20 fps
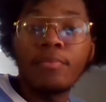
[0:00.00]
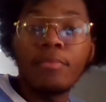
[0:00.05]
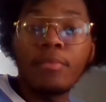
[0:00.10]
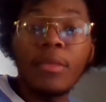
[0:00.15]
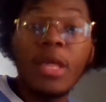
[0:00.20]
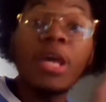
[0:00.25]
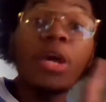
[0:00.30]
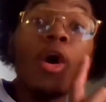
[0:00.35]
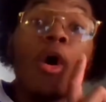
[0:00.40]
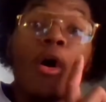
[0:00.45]

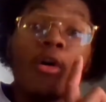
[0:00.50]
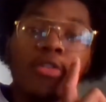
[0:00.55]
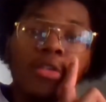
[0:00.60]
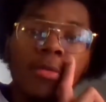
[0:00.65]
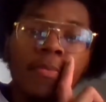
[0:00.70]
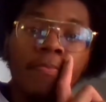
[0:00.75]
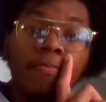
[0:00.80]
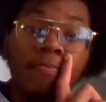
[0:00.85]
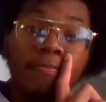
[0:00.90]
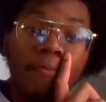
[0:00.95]
It cost
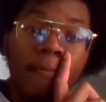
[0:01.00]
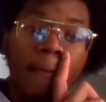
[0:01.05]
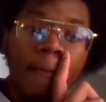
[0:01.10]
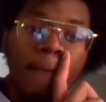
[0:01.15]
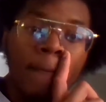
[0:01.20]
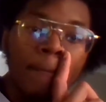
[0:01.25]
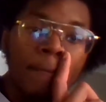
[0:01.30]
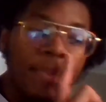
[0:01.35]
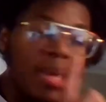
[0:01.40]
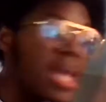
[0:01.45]
him
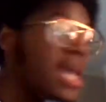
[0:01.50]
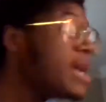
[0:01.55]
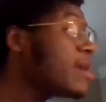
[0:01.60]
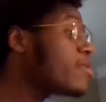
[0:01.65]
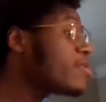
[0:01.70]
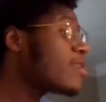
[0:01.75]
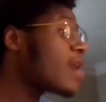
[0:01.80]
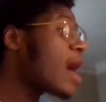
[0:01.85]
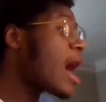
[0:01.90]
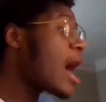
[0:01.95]

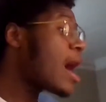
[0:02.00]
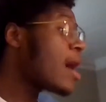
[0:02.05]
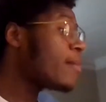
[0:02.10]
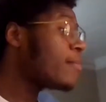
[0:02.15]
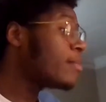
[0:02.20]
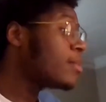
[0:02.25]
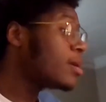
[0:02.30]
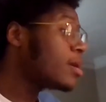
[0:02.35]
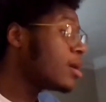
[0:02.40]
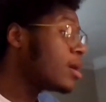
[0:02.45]
big time.
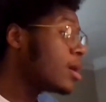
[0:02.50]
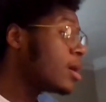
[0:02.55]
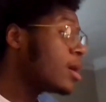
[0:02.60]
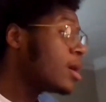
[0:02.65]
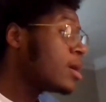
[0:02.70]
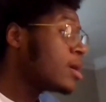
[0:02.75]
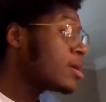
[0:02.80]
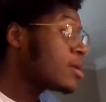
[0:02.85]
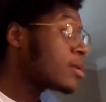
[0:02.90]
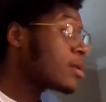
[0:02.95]

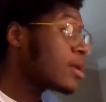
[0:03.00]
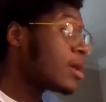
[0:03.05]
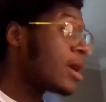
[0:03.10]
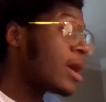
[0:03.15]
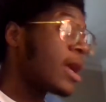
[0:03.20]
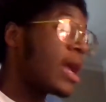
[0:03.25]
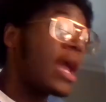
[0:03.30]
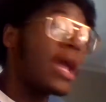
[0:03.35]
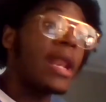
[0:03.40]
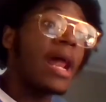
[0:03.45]

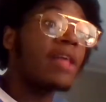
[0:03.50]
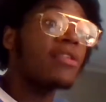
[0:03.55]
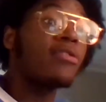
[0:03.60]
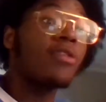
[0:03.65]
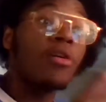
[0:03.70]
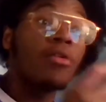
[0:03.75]
And I tell